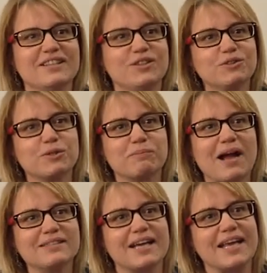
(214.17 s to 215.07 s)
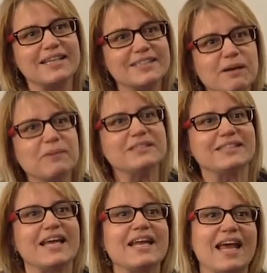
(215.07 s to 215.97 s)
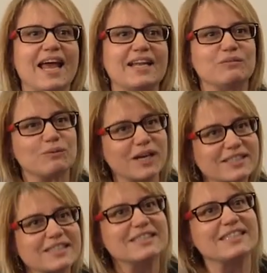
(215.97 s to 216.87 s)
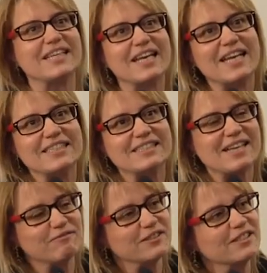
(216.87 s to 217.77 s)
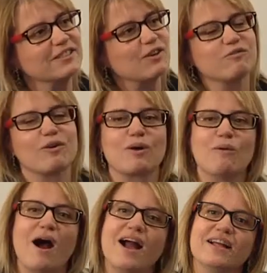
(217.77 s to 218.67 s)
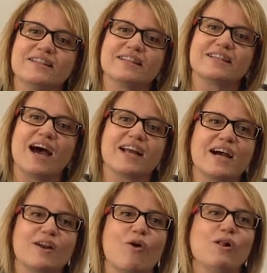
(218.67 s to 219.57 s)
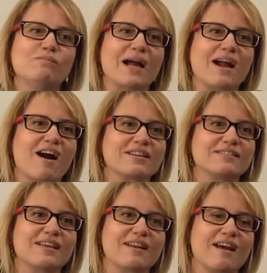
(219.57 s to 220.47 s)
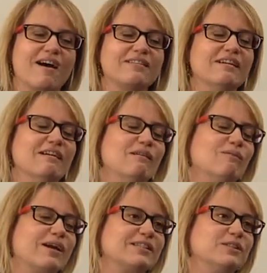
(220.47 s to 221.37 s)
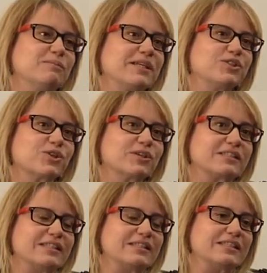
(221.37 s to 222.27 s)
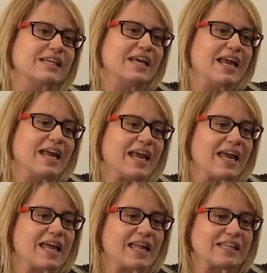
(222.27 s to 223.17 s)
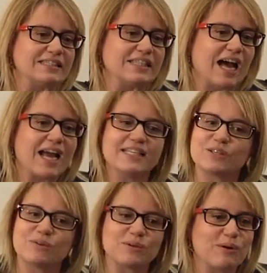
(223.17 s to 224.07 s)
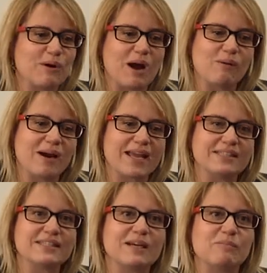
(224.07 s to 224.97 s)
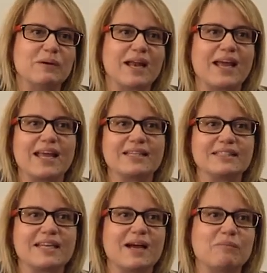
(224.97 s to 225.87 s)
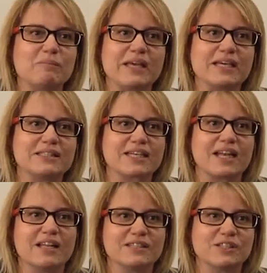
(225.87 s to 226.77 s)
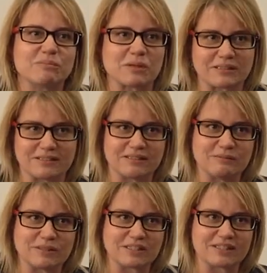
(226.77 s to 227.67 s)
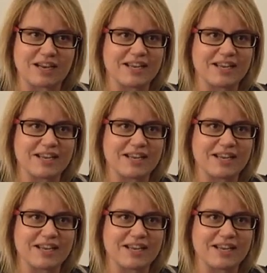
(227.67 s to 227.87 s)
no surprise, I ended up in CNN, worked in CNN in San Francisco for a while, and I got all my heart set on wanting to be a journalist. And I don't know how I ended up, but I ended up being a technology person, which